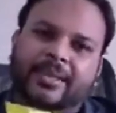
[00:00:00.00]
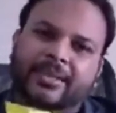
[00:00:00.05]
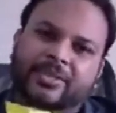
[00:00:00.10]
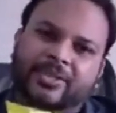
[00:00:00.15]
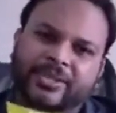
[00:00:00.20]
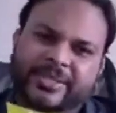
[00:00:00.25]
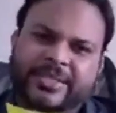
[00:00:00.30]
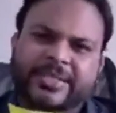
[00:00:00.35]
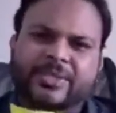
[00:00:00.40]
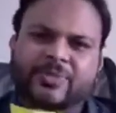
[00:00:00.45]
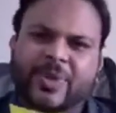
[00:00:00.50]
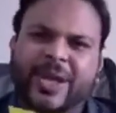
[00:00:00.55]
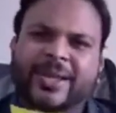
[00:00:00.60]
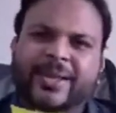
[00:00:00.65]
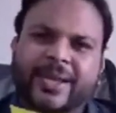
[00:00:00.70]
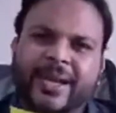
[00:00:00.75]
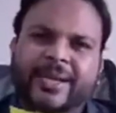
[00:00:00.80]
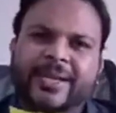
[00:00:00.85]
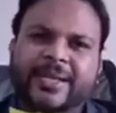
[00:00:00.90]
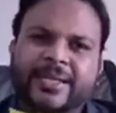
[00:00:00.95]
This is
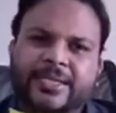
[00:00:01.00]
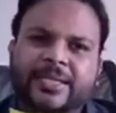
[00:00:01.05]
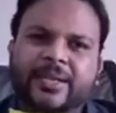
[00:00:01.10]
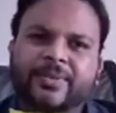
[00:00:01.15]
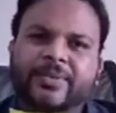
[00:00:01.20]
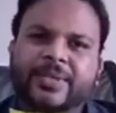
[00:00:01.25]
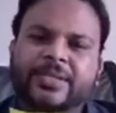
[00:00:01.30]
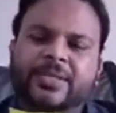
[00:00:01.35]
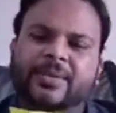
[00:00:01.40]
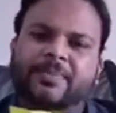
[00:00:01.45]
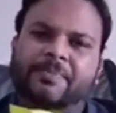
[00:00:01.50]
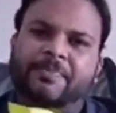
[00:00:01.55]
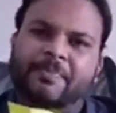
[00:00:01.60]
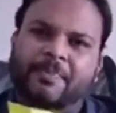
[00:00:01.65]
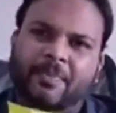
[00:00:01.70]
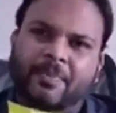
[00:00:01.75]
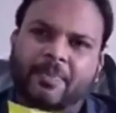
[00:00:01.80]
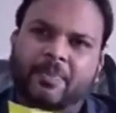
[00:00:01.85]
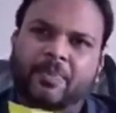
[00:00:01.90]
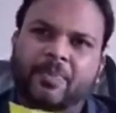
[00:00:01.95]
one condition which
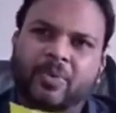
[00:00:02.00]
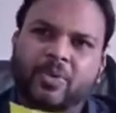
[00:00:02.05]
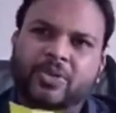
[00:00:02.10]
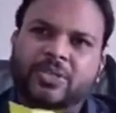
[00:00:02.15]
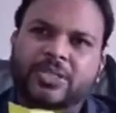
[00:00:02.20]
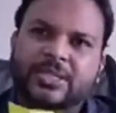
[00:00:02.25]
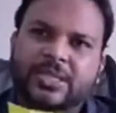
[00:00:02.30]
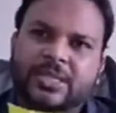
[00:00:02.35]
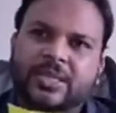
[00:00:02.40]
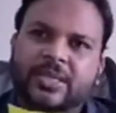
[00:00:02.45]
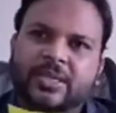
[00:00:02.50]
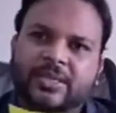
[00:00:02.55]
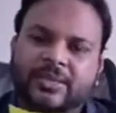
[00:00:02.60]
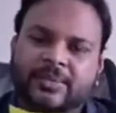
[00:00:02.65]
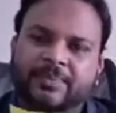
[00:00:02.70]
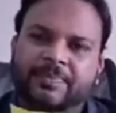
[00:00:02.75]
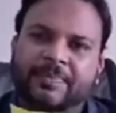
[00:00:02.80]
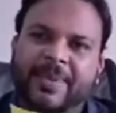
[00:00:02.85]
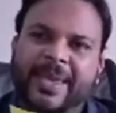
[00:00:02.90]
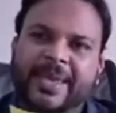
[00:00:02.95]
most
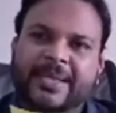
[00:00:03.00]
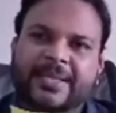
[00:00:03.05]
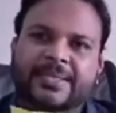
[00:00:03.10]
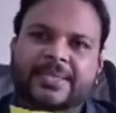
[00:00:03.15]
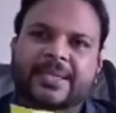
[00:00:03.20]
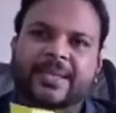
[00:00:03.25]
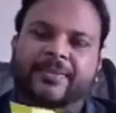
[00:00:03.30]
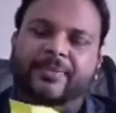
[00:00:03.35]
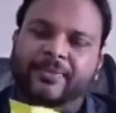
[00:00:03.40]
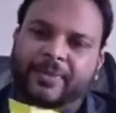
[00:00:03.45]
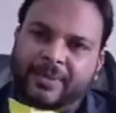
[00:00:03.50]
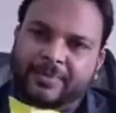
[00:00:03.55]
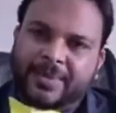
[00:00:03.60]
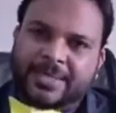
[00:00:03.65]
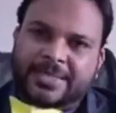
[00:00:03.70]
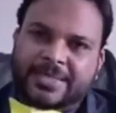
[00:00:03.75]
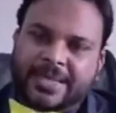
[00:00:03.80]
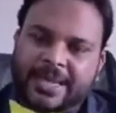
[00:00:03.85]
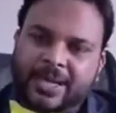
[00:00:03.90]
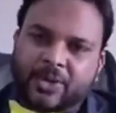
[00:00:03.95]
males and
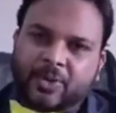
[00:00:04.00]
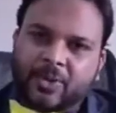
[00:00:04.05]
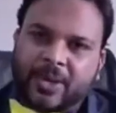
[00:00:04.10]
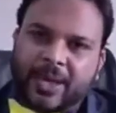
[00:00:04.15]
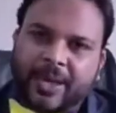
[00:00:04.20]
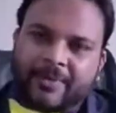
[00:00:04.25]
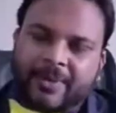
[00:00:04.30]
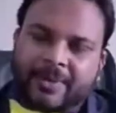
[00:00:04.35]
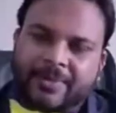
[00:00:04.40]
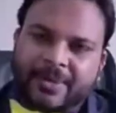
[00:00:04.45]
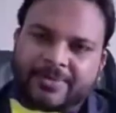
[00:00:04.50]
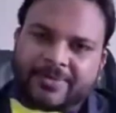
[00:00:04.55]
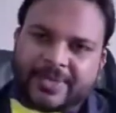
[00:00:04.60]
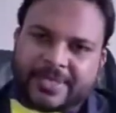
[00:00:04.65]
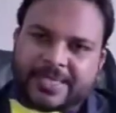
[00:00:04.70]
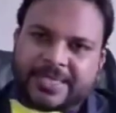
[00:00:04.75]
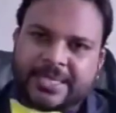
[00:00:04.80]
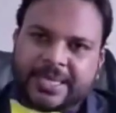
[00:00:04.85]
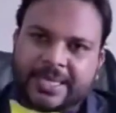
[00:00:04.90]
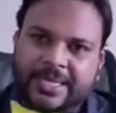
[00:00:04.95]
females tend to have above
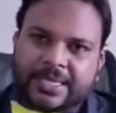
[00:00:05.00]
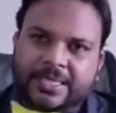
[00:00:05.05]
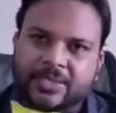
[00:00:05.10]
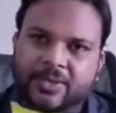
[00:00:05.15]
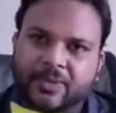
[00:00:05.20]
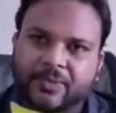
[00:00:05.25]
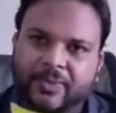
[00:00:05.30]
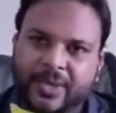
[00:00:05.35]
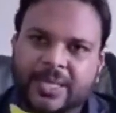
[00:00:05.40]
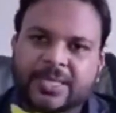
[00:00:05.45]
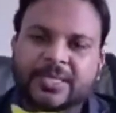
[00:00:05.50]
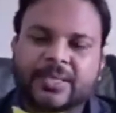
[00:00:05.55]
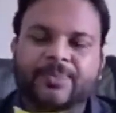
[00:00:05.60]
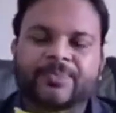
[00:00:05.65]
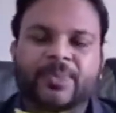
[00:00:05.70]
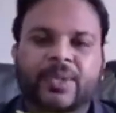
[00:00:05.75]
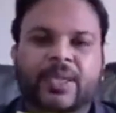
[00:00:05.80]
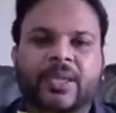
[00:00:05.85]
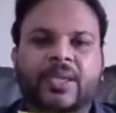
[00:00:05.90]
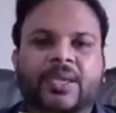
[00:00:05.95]
60 years of age.
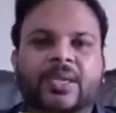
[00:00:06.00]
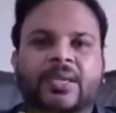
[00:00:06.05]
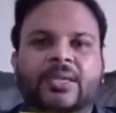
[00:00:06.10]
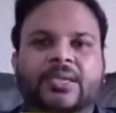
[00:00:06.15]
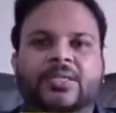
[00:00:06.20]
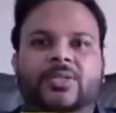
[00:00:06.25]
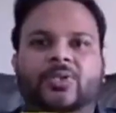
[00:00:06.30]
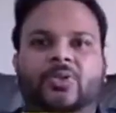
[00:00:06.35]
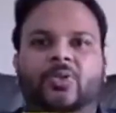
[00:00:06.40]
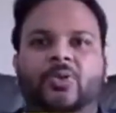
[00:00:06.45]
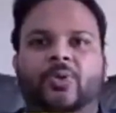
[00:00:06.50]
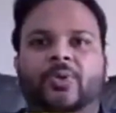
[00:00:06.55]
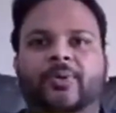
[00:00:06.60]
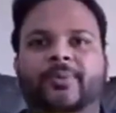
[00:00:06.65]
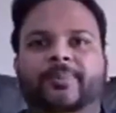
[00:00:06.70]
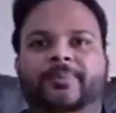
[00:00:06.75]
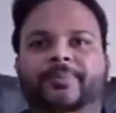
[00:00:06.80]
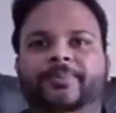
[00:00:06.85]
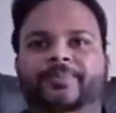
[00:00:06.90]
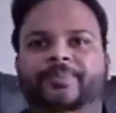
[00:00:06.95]

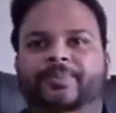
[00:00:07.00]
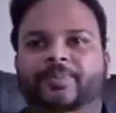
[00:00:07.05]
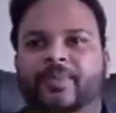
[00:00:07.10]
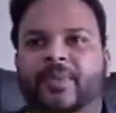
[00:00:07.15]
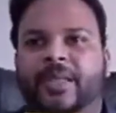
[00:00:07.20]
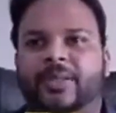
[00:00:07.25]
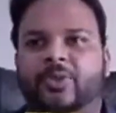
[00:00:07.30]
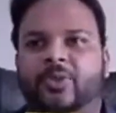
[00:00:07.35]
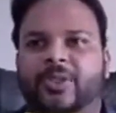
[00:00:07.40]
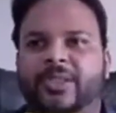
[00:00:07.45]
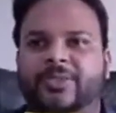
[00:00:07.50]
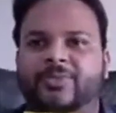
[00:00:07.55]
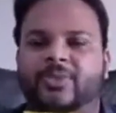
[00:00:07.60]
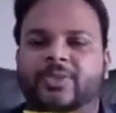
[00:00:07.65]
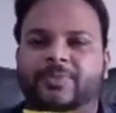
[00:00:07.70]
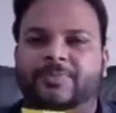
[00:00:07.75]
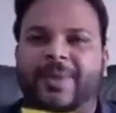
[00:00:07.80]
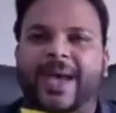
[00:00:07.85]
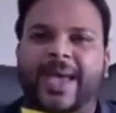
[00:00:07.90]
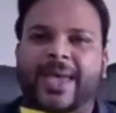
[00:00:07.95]
So this
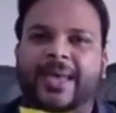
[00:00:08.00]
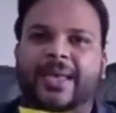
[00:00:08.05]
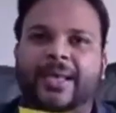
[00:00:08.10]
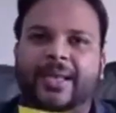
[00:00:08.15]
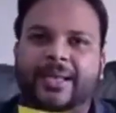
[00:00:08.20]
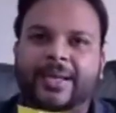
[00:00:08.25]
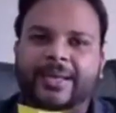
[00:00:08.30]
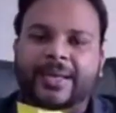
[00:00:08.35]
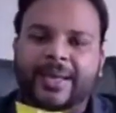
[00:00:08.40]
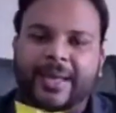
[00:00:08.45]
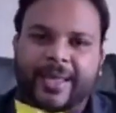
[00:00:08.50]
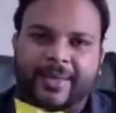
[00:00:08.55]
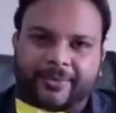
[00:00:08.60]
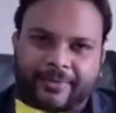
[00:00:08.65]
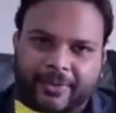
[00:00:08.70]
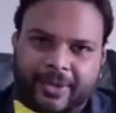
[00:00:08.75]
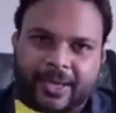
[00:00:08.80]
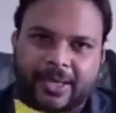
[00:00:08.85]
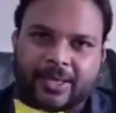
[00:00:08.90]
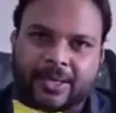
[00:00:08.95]
was my little
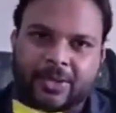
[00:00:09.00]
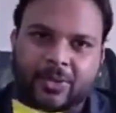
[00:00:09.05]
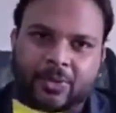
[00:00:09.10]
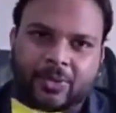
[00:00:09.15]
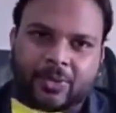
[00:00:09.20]
effort